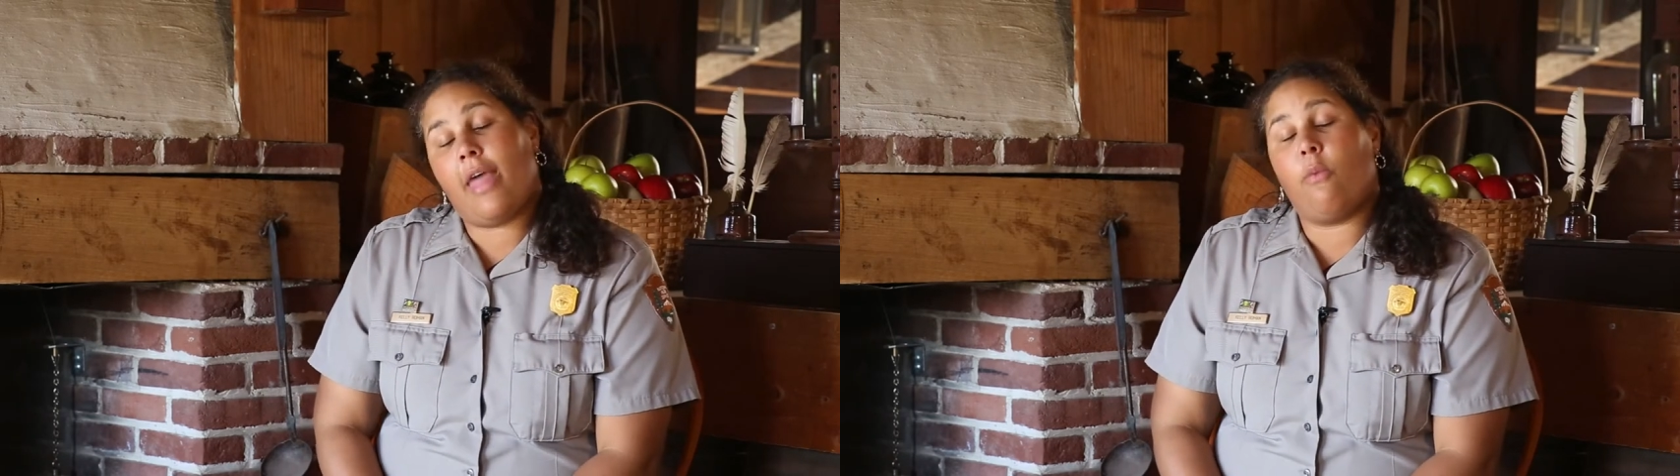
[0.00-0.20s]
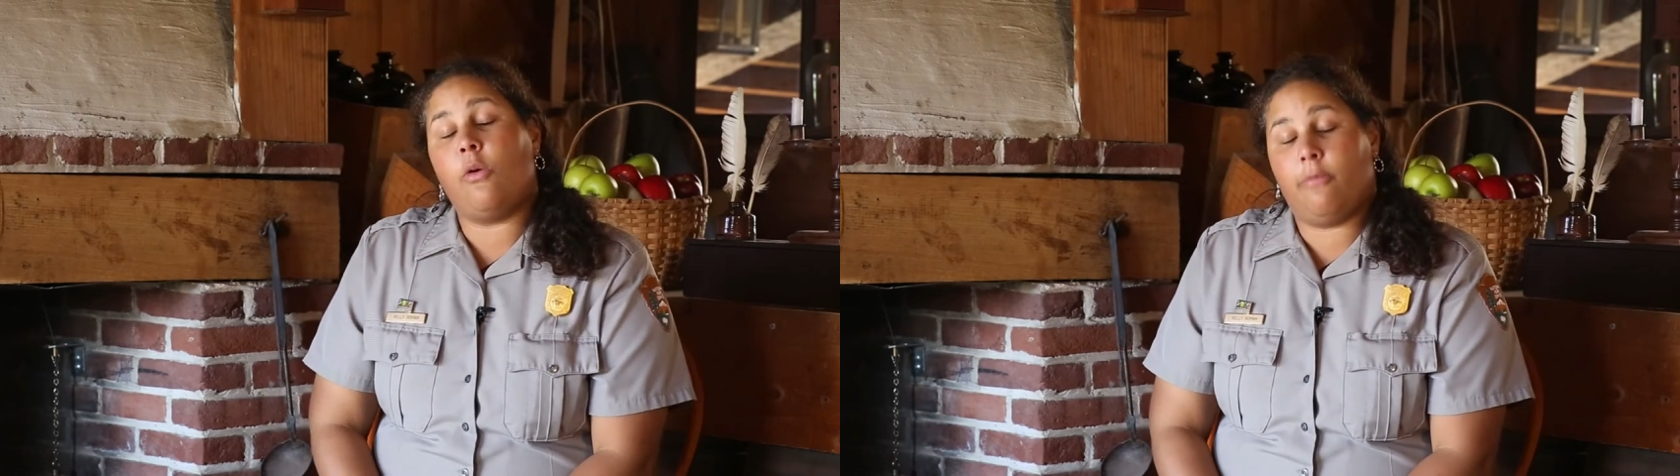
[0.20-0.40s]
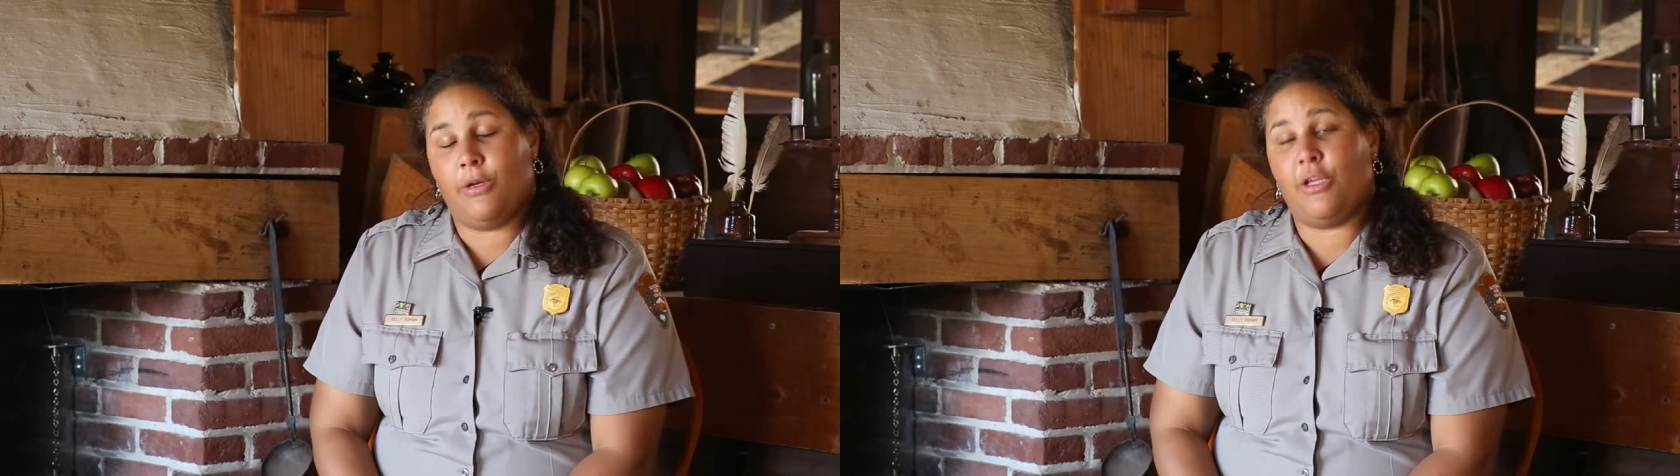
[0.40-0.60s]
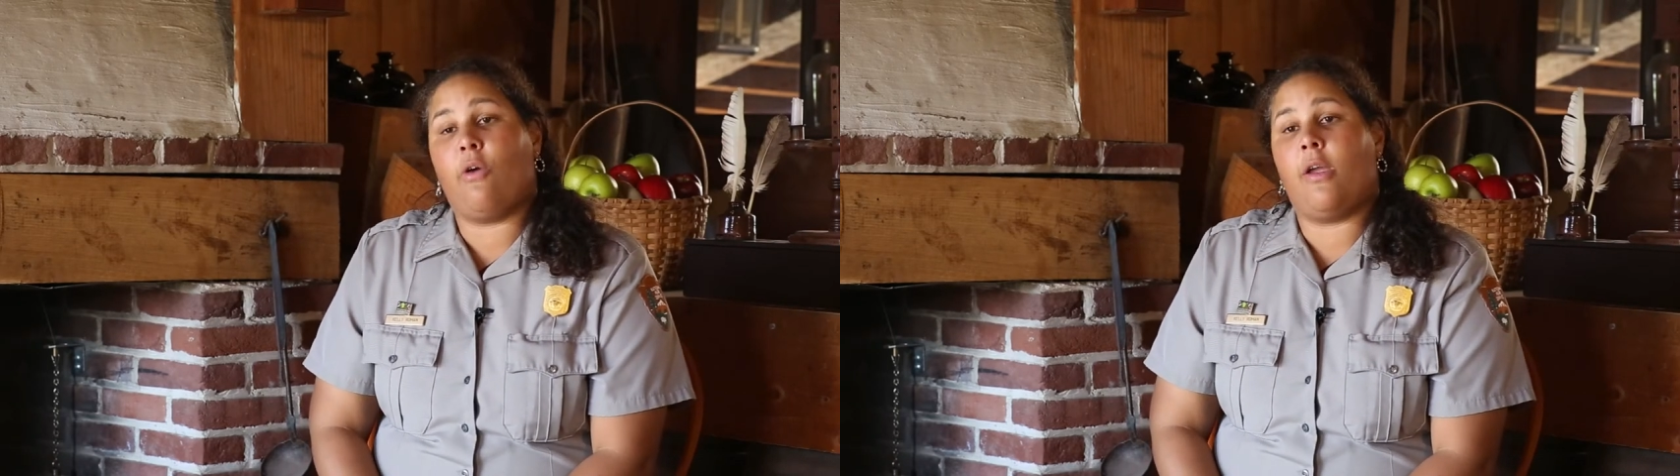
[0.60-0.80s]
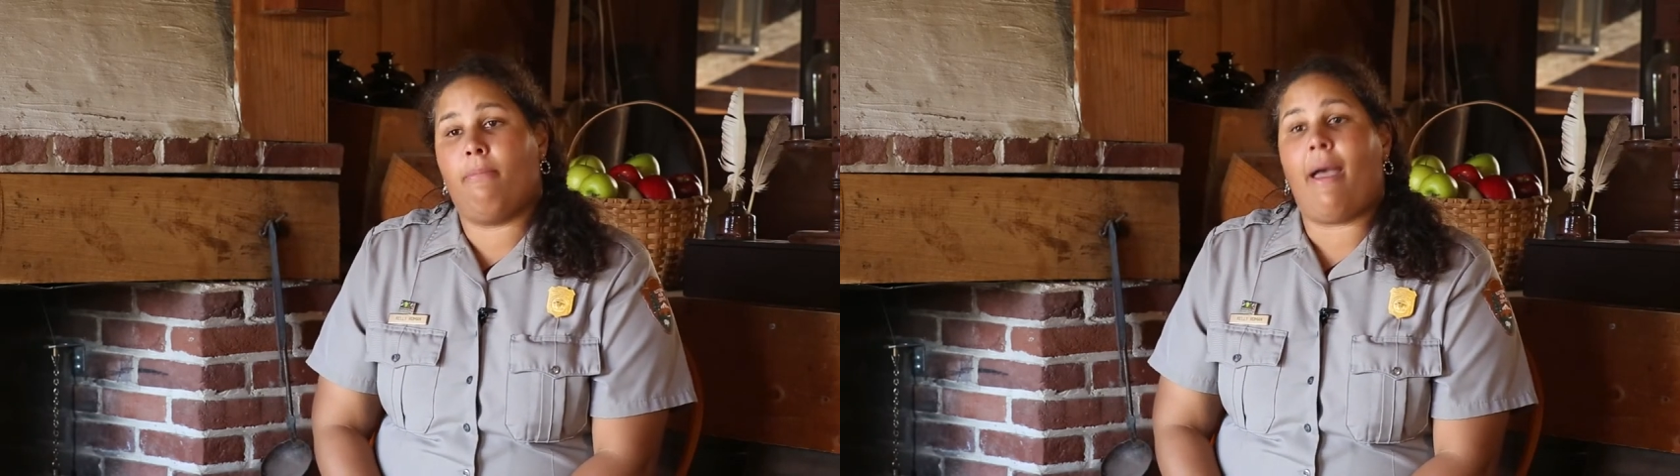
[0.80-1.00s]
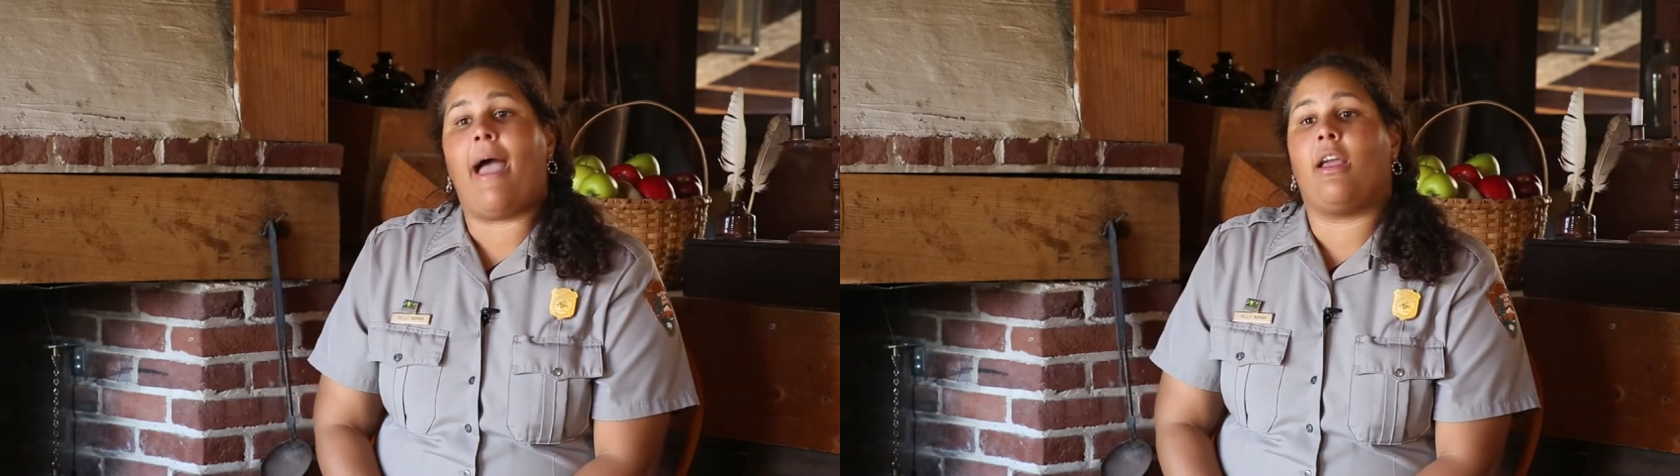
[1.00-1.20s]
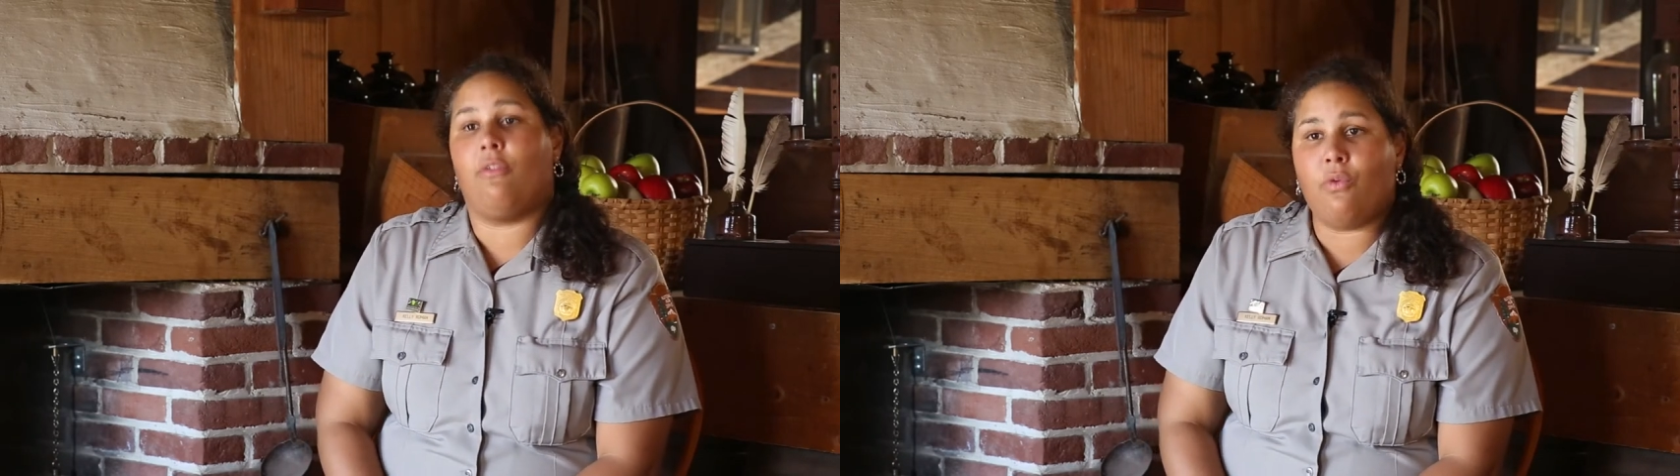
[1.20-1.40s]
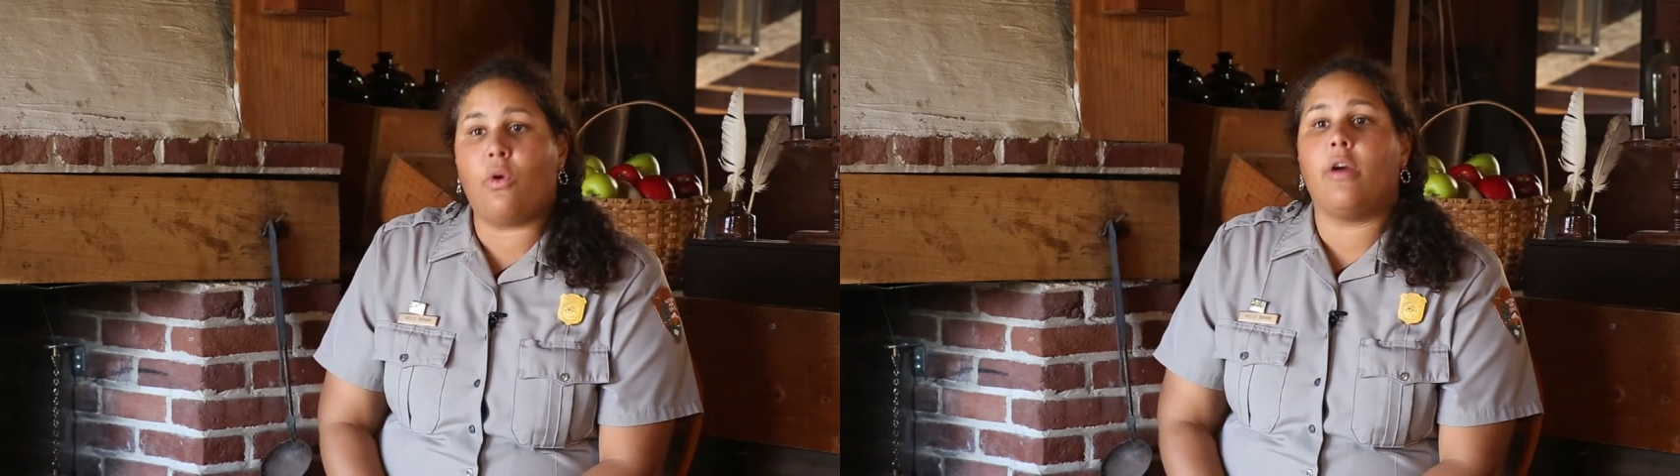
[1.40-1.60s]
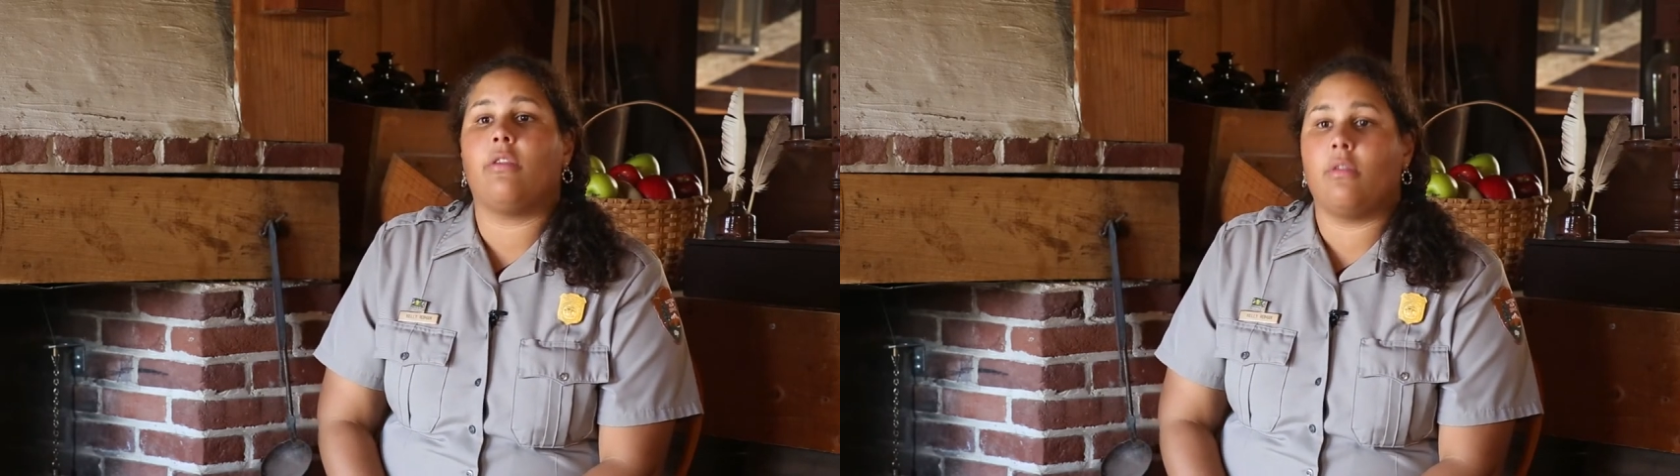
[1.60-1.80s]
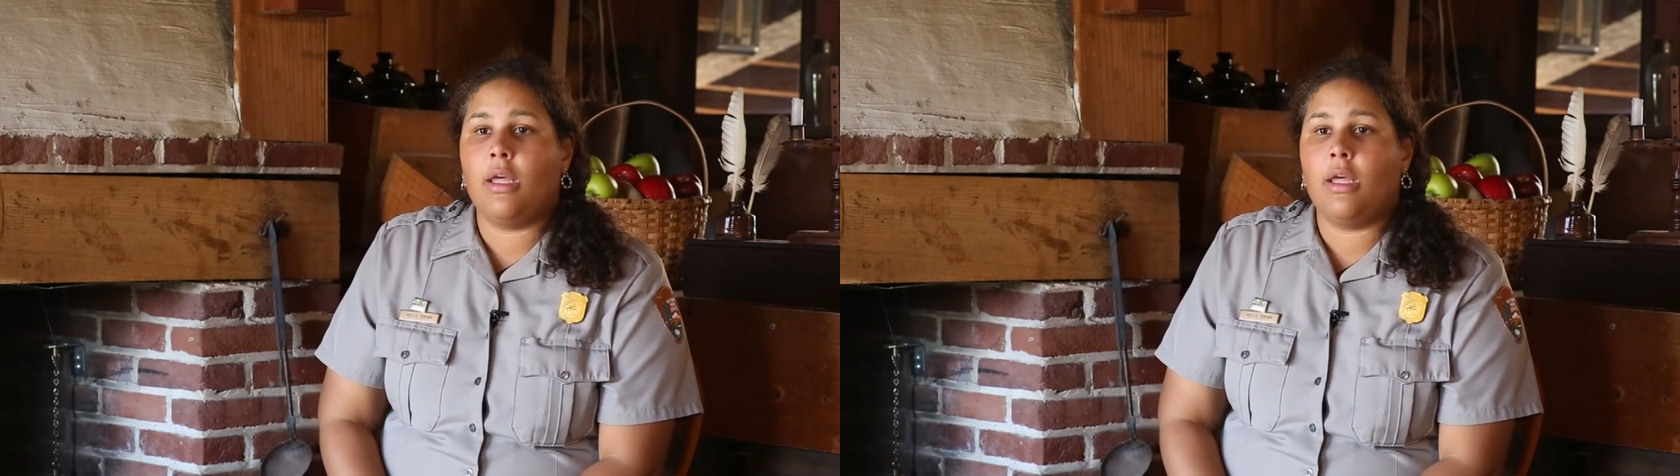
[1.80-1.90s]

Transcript: that would have been going back and forth.